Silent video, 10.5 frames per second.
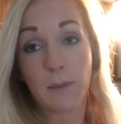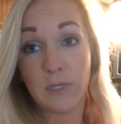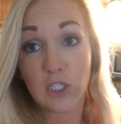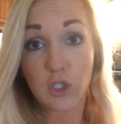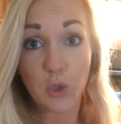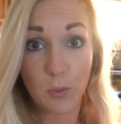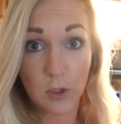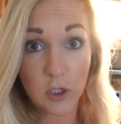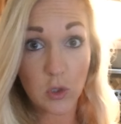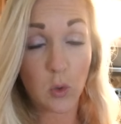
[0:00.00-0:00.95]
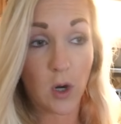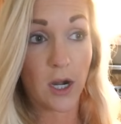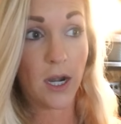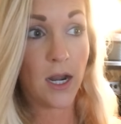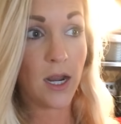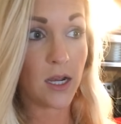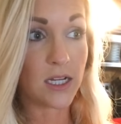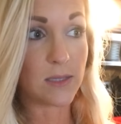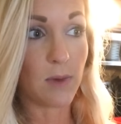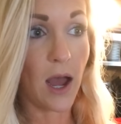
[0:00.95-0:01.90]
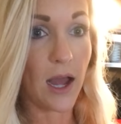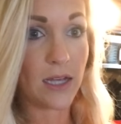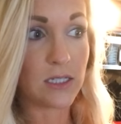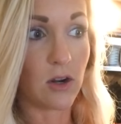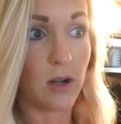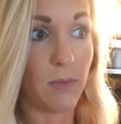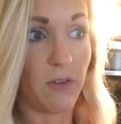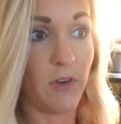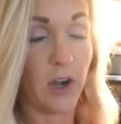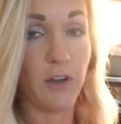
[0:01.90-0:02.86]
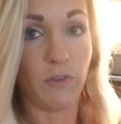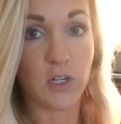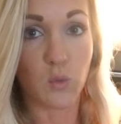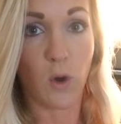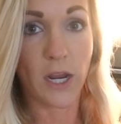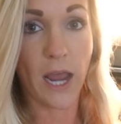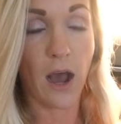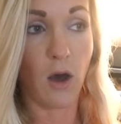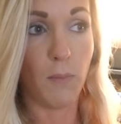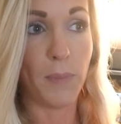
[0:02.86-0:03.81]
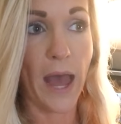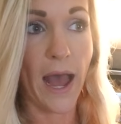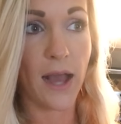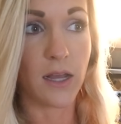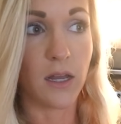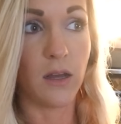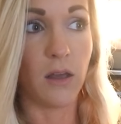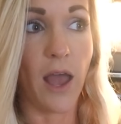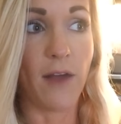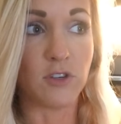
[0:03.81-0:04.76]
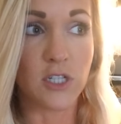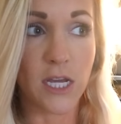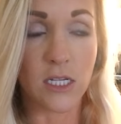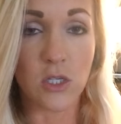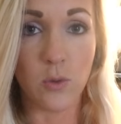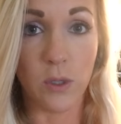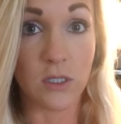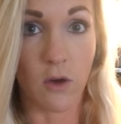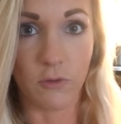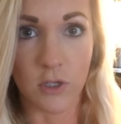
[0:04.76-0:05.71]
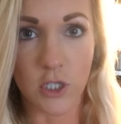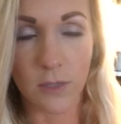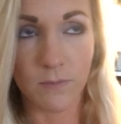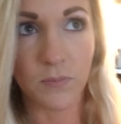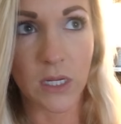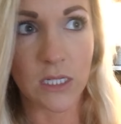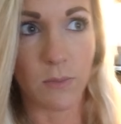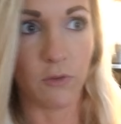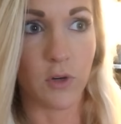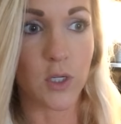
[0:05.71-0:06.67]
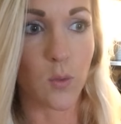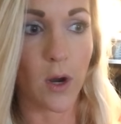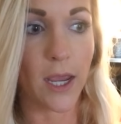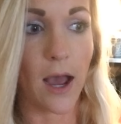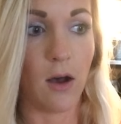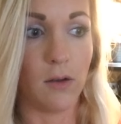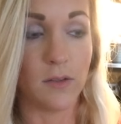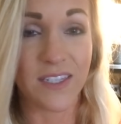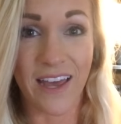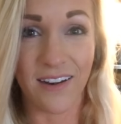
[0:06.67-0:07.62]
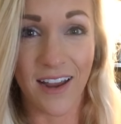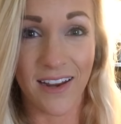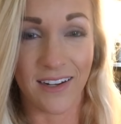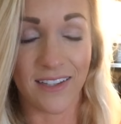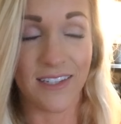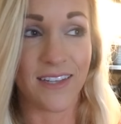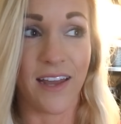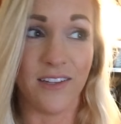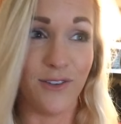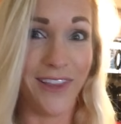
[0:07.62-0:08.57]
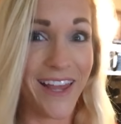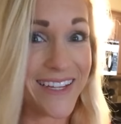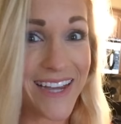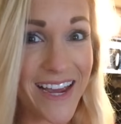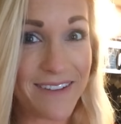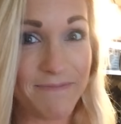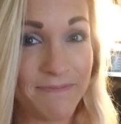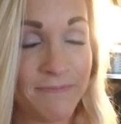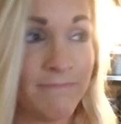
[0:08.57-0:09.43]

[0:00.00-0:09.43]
I've been super sore, because I started my very first workout back after taking 2 weeks off from gym. I did my first workout on Saturday, and I decided to do leg day,